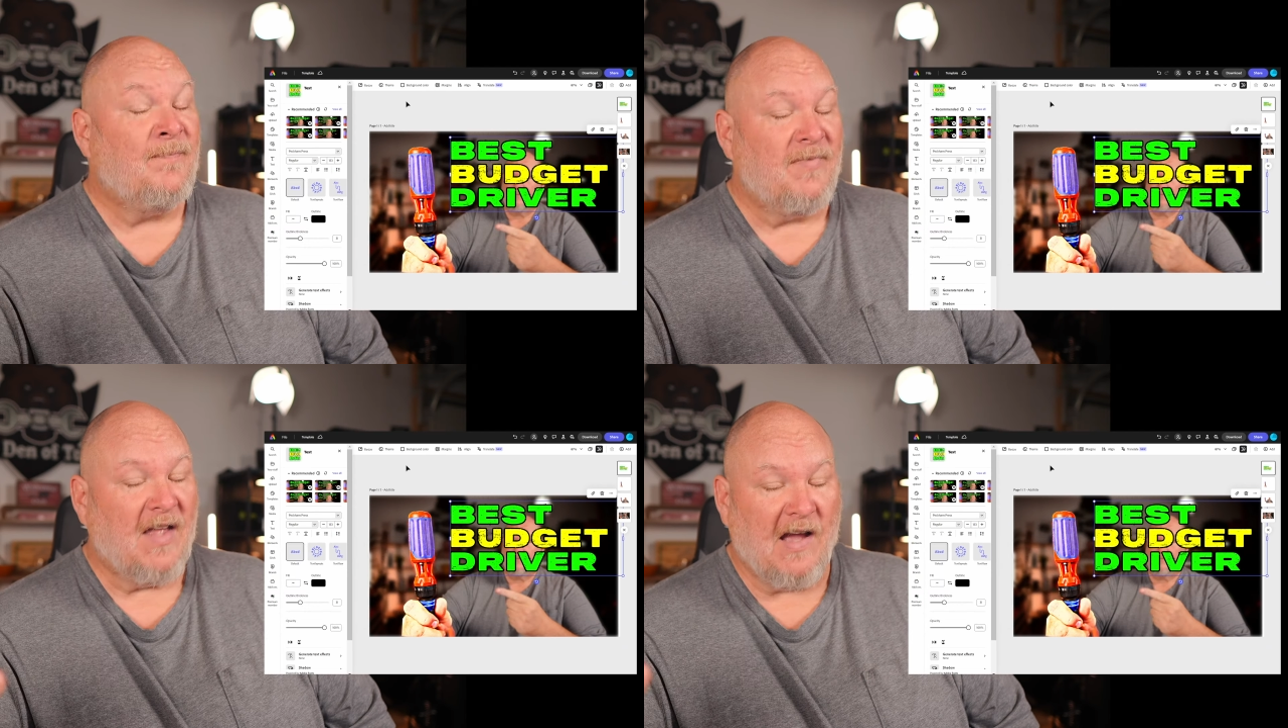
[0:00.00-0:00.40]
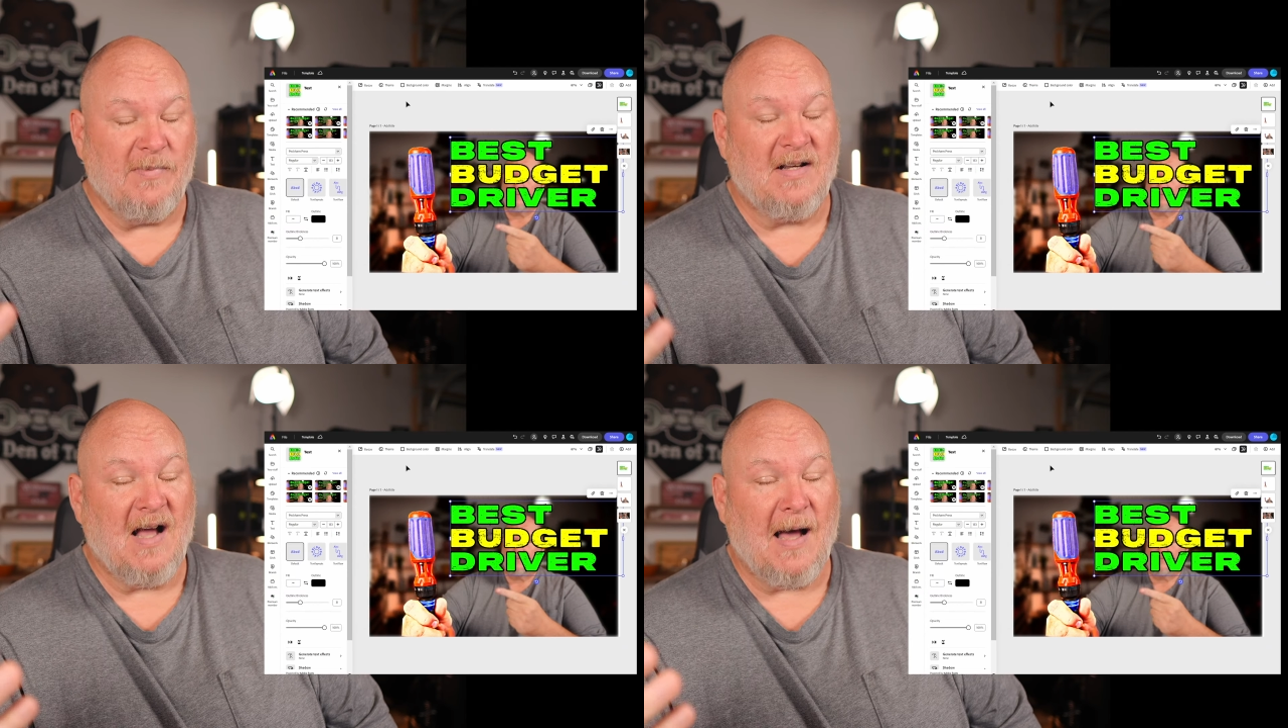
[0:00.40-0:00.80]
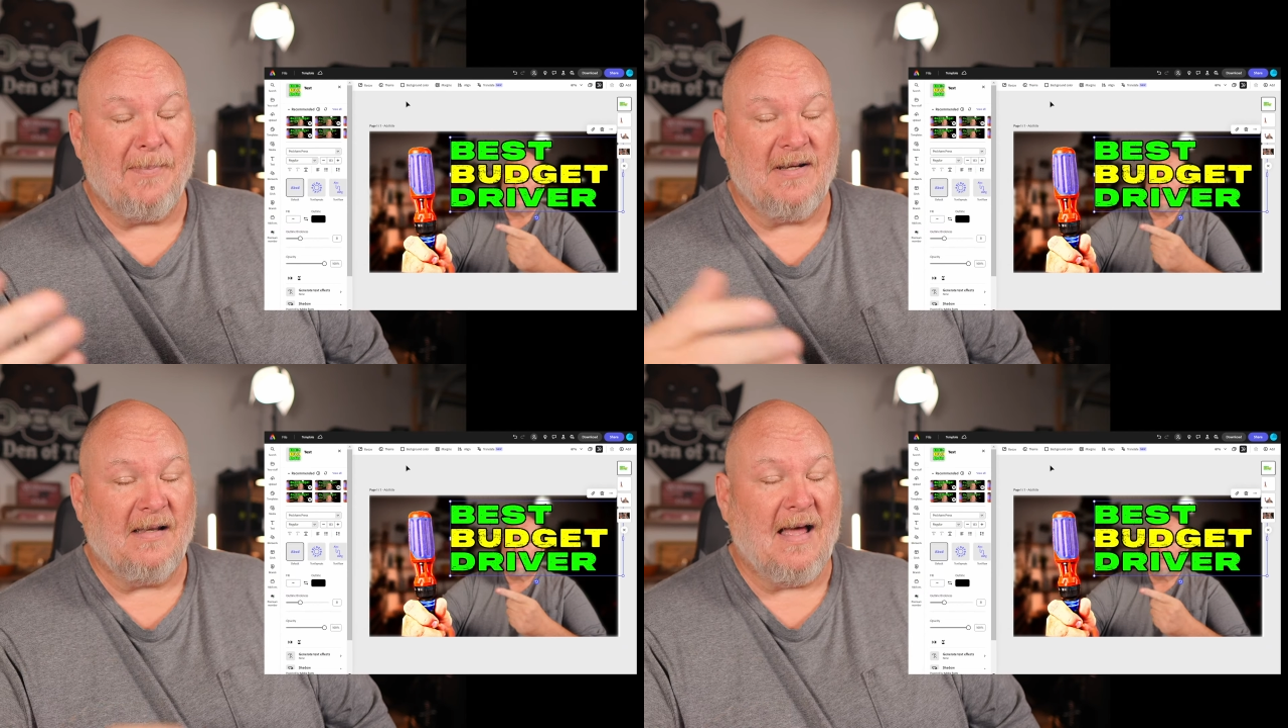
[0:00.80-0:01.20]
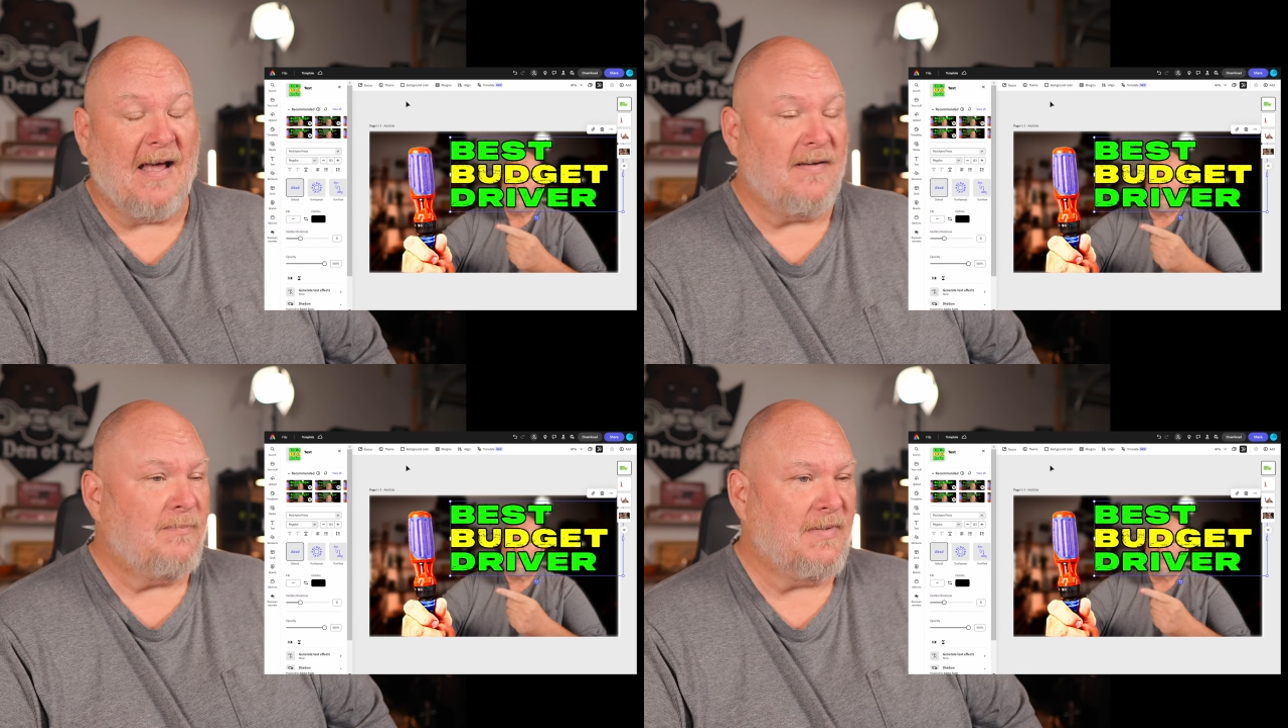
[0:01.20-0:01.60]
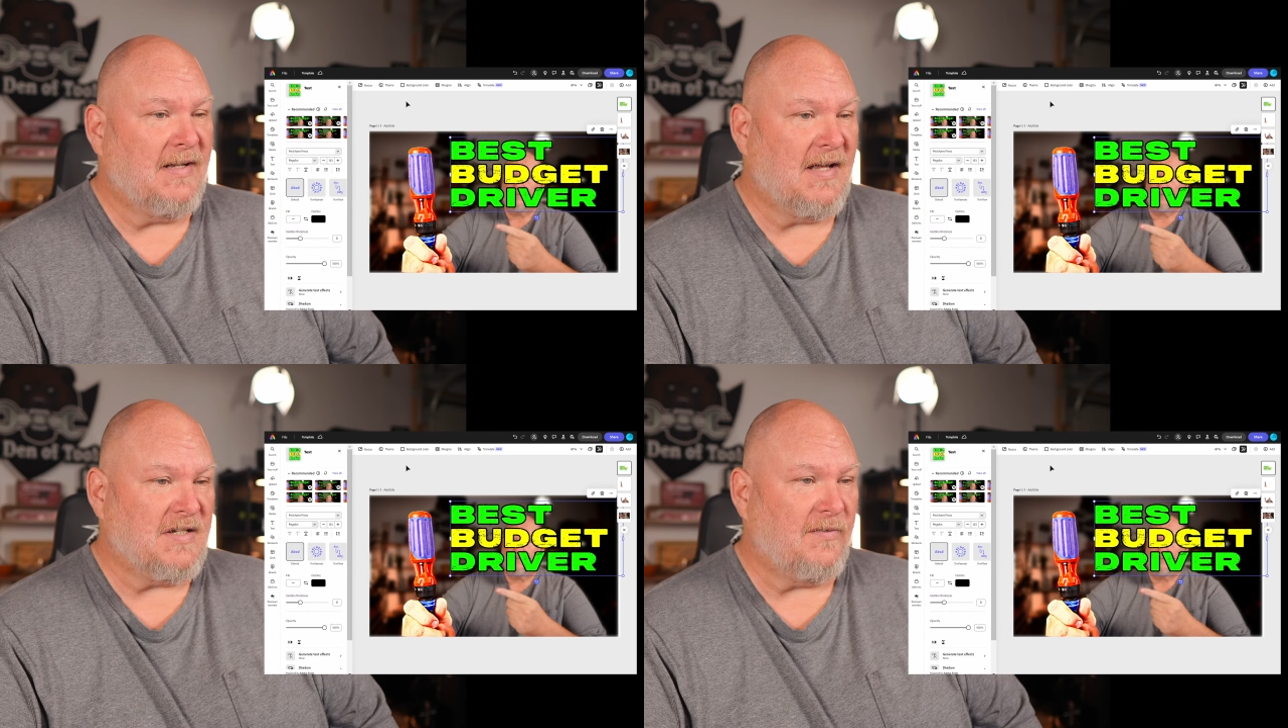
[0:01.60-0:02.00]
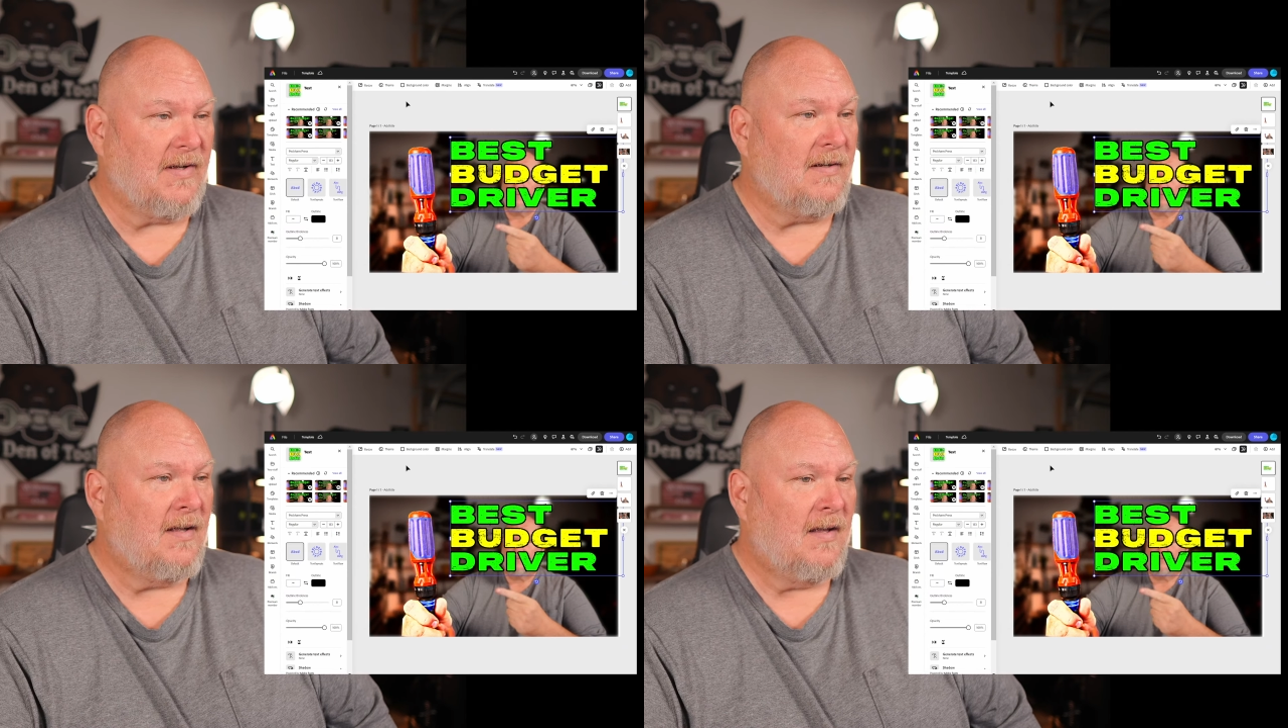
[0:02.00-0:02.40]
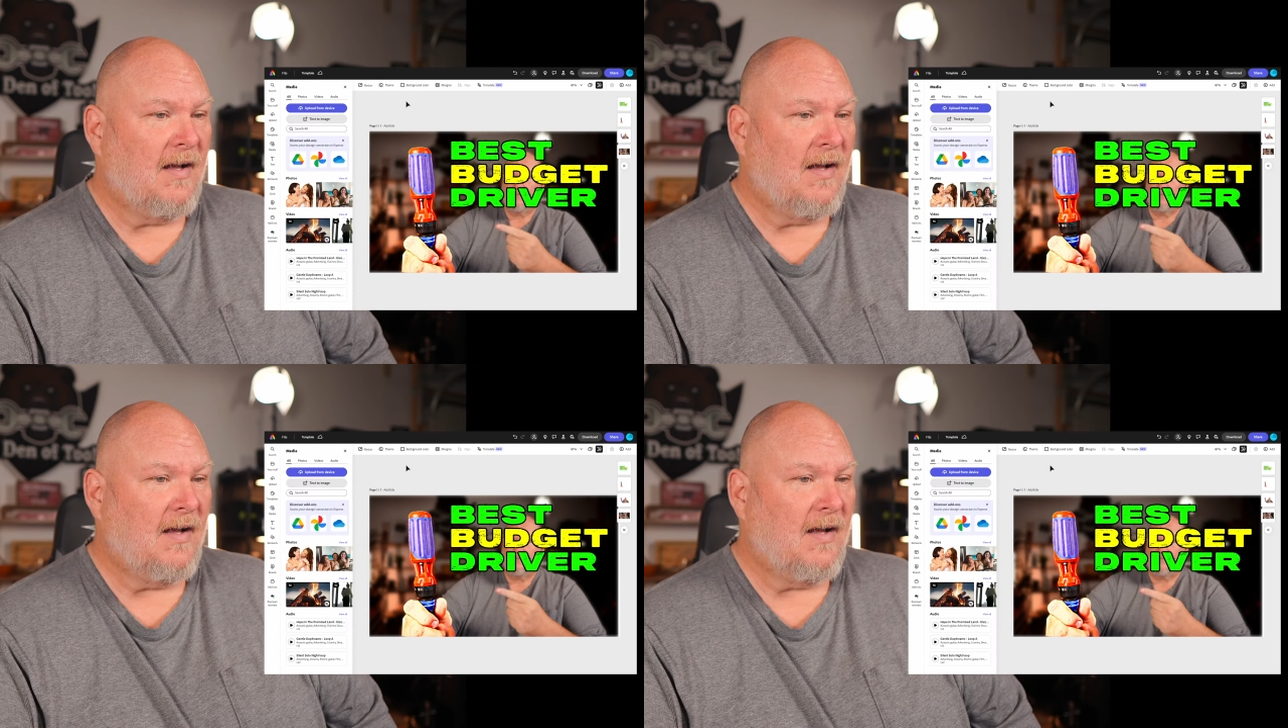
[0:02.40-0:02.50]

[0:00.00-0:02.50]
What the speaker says: I've been copied a lot because of it.